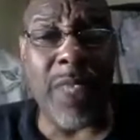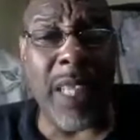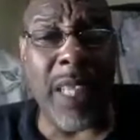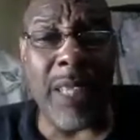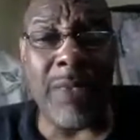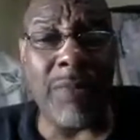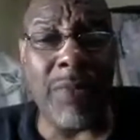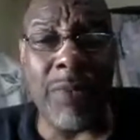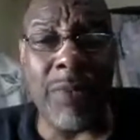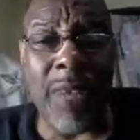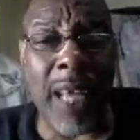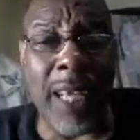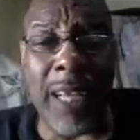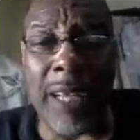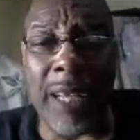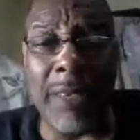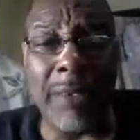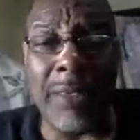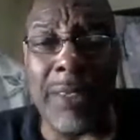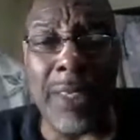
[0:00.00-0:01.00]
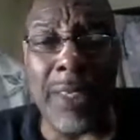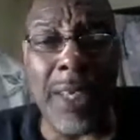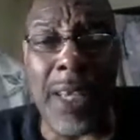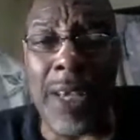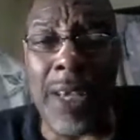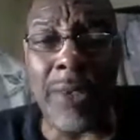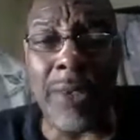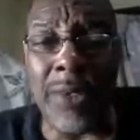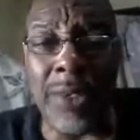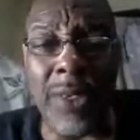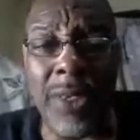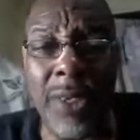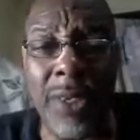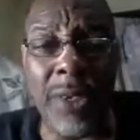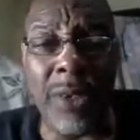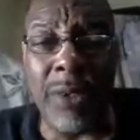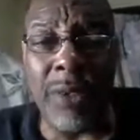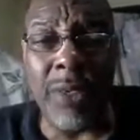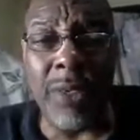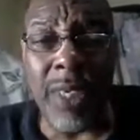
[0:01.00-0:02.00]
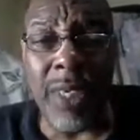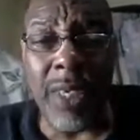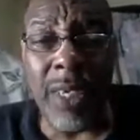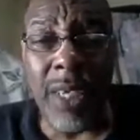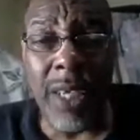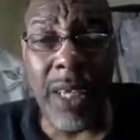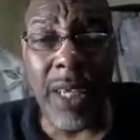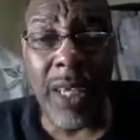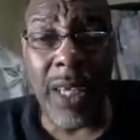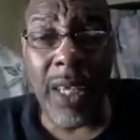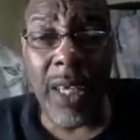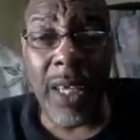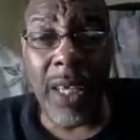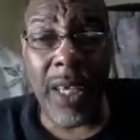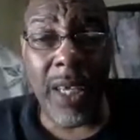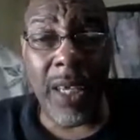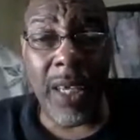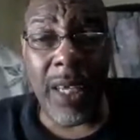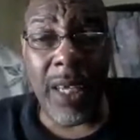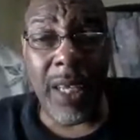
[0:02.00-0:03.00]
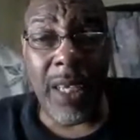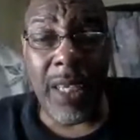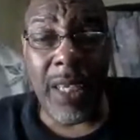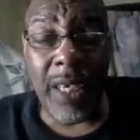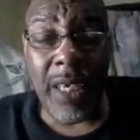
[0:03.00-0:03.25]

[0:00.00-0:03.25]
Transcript: for like hundreds of years, and